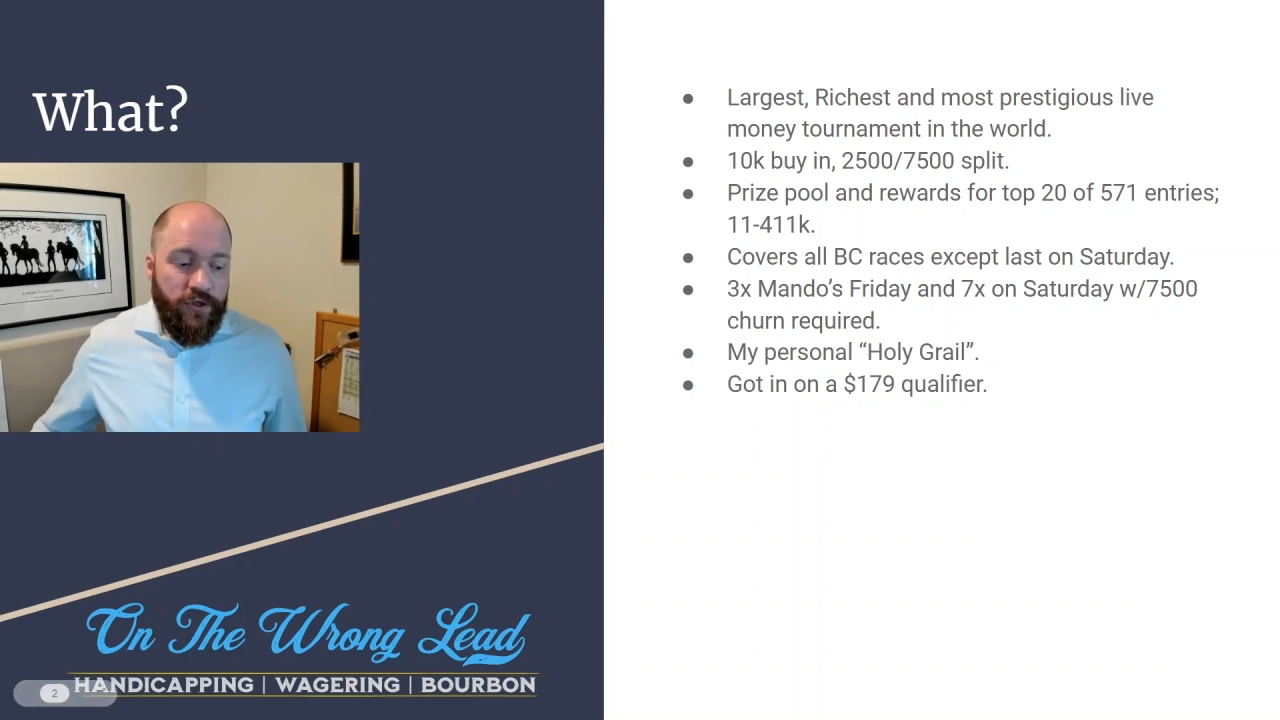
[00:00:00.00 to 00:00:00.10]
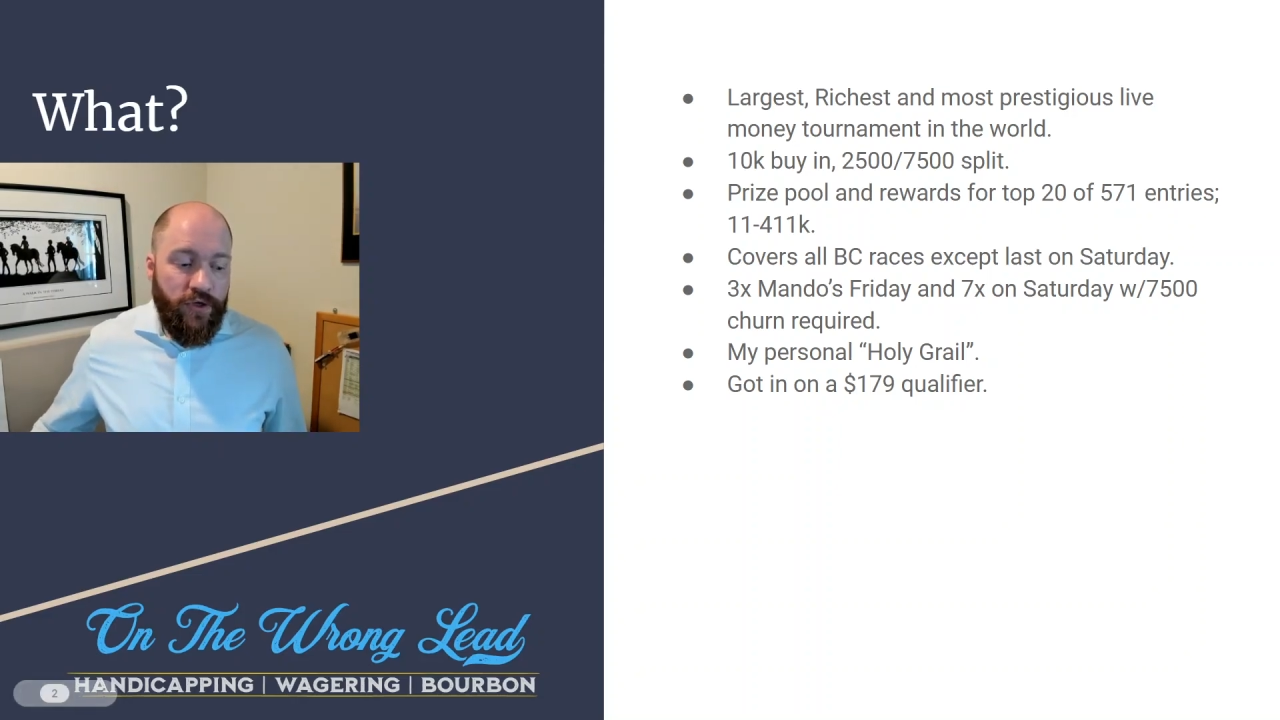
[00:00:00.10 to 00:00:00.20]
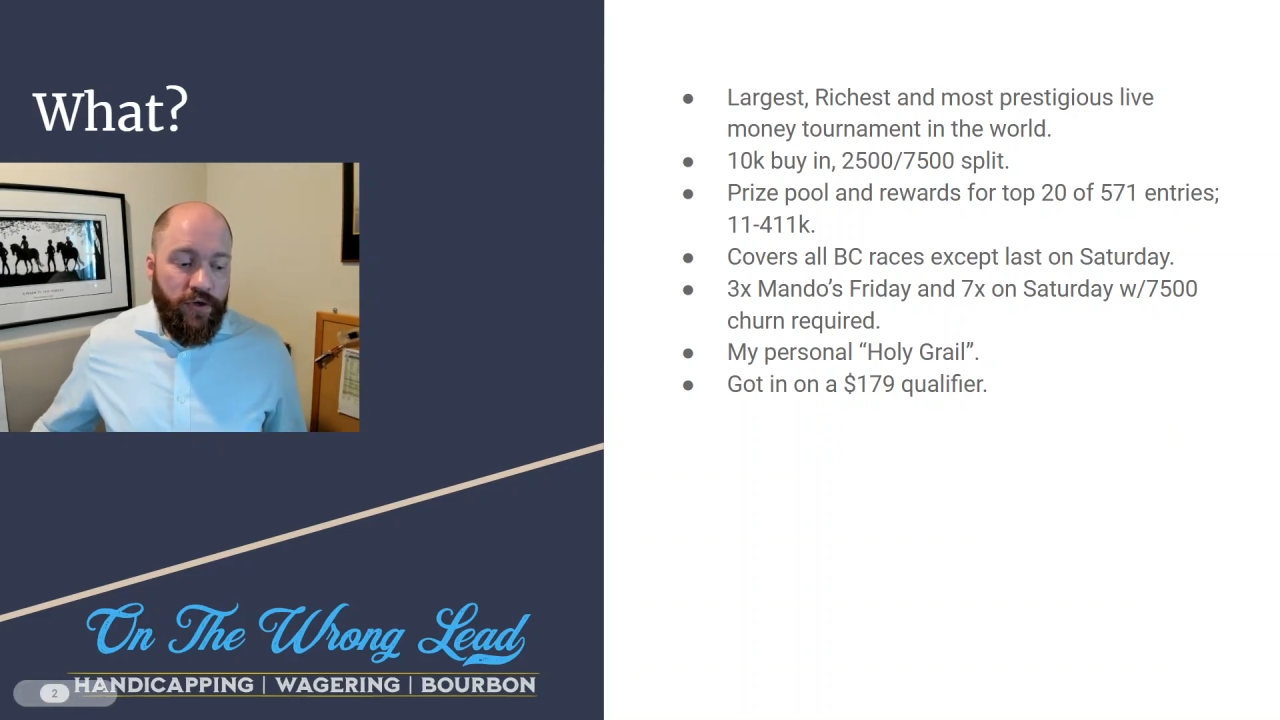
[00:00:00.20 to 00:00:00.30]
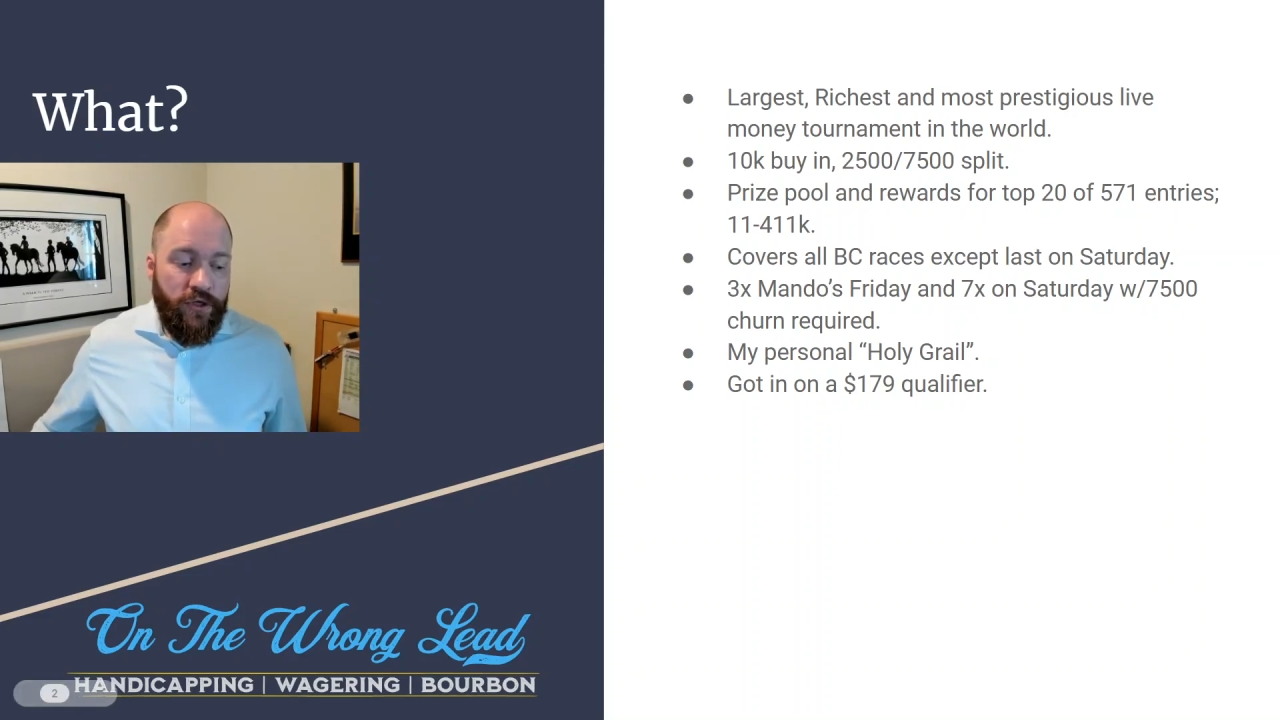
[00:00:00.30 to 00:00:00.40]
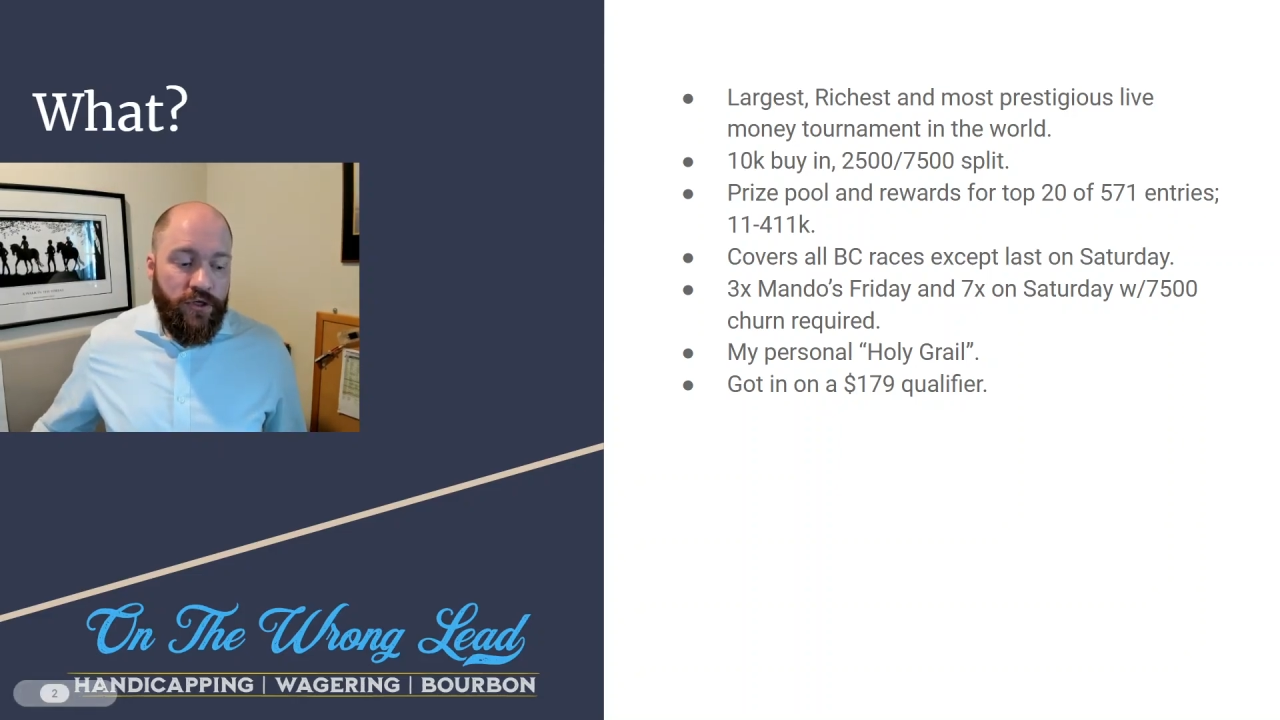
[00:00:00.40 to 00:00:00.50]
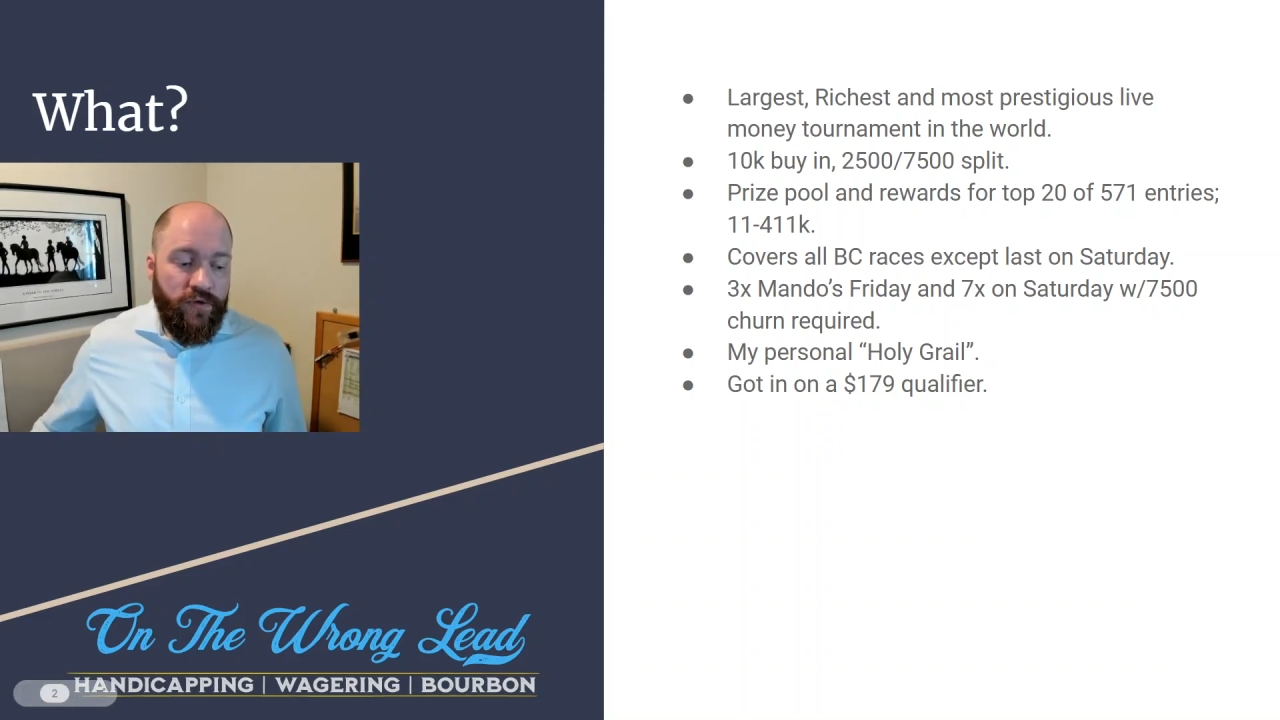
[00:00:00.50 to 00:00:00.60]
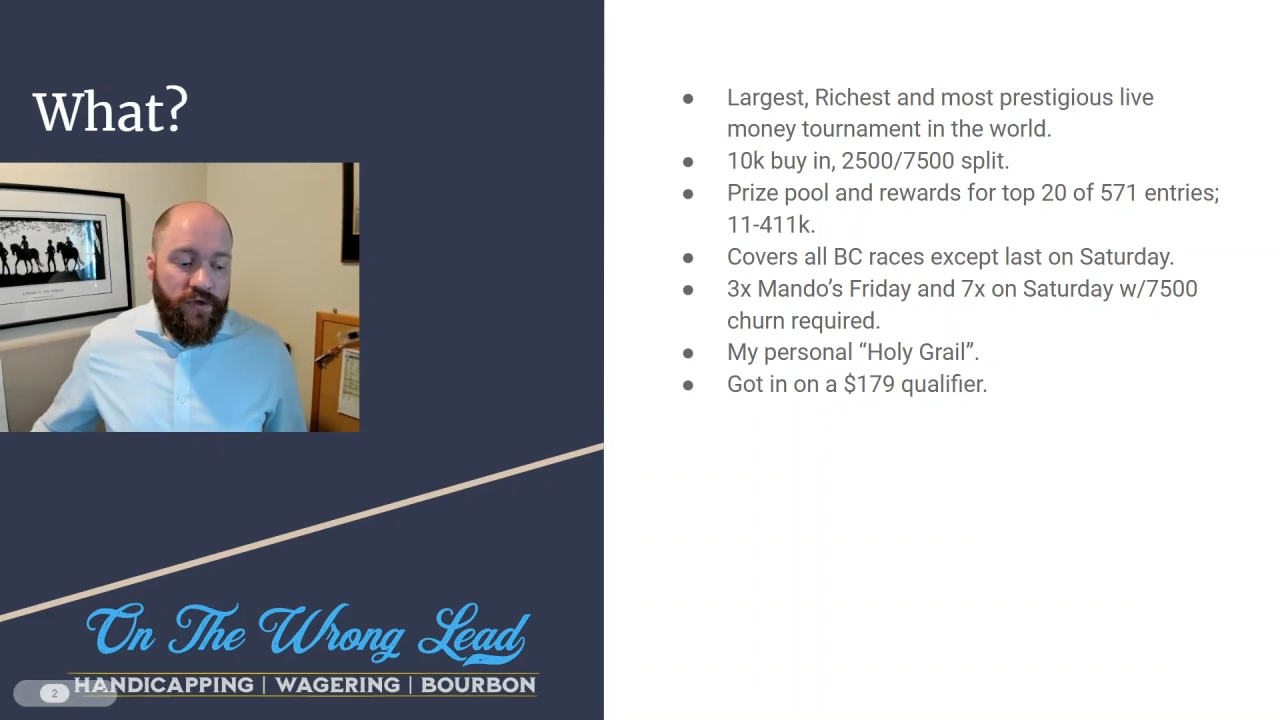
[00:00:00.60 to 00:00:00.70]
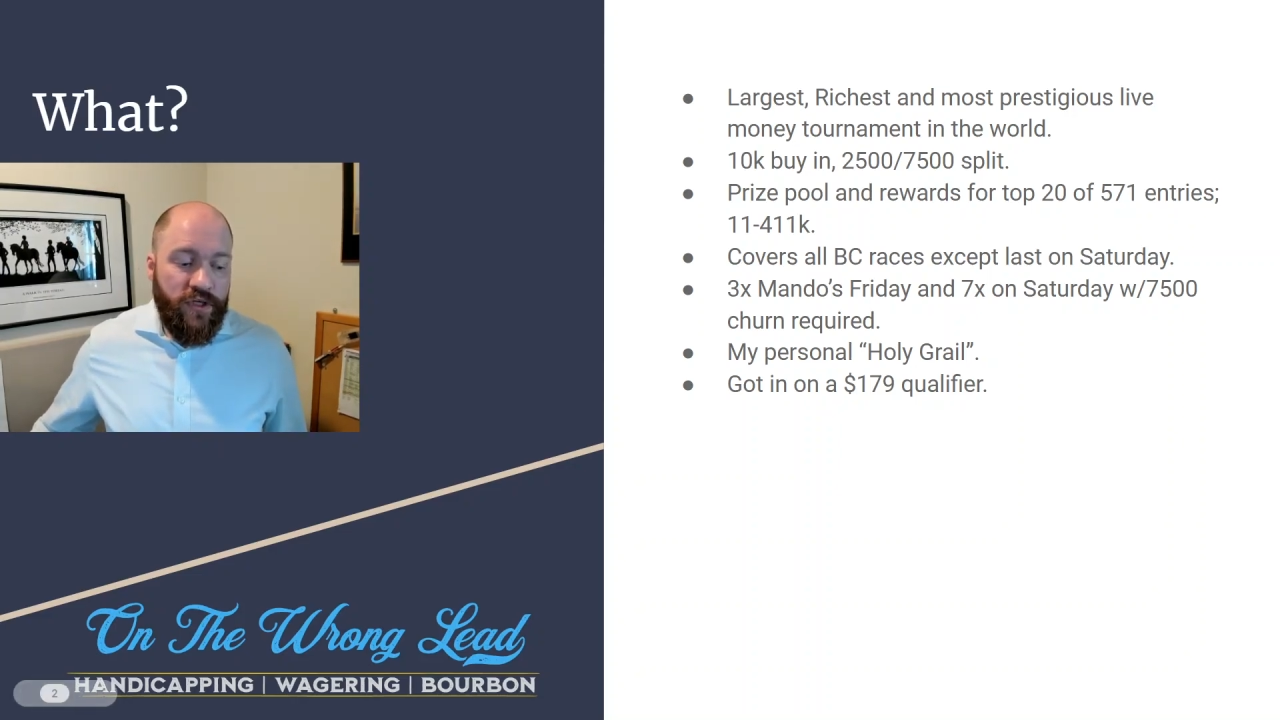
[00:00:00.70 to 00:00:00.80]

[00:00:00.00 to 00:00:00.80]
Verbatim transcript: So you could do